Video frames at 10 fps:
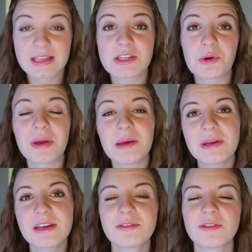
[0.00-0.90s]
So
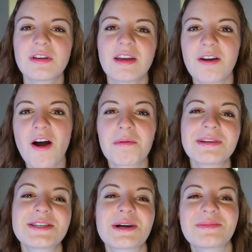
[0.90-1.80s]
maybe if you can
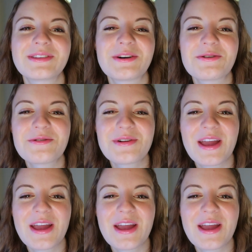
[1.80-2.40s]
comment down below